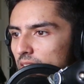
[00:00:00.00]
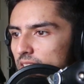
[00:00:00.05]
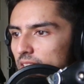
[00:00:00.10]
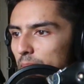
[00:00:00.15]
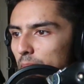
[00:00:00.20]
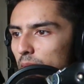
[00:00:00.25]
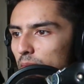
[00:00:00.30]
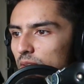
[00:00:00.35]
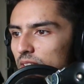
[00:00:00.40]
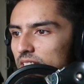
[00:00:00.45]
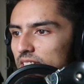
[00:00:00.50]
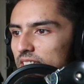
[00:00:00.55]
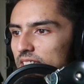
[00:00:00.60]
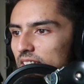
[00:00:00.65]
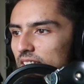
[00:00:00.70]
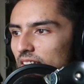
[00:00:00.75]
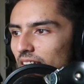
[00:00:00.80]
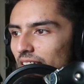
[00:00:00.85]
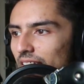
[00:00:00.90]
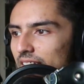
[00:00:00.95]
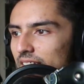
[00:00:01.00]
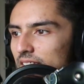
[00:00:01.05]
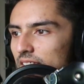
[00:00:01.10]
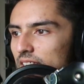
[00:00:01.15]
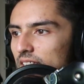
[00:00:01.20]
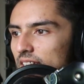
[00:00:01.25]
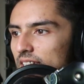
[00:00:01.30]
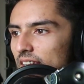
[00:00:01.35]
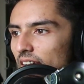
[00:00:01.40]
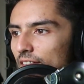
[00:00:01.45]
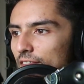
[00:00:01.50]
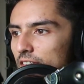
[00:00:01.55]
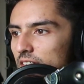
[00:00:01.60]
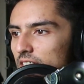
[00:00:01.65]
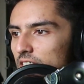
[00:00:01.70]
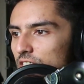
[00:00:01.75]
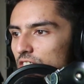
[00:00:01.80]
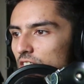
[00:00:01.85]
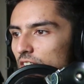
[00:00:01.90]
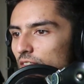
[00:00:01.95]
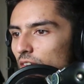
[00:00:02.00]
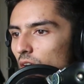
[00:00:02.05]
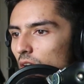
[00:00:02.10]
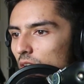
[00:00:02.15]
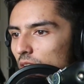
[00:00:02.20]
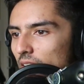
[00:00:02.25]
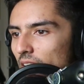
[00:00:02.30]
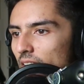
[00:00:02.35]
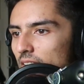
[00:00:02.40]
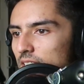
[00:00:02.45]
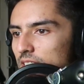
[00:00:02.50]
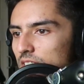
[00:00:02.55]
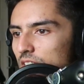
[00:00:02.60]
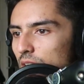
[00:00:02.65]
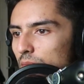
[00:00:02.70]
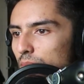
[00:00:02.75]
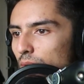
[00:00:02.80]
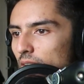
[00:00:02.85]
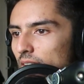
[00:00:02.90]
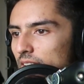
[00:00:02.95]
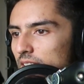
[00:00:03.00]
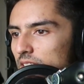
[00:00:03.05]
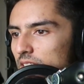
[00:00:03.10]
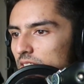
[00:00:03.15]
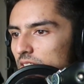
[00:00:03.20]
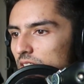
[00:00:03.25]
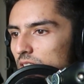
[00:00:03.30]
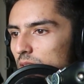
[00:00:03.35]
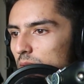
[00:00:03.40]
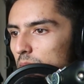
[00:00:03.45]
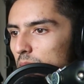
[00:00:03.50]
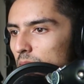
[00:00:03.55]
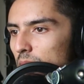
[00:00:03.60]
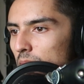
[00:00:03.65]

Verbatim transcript: Tipungwuti's the like the definition of all gas, no brakes, dude.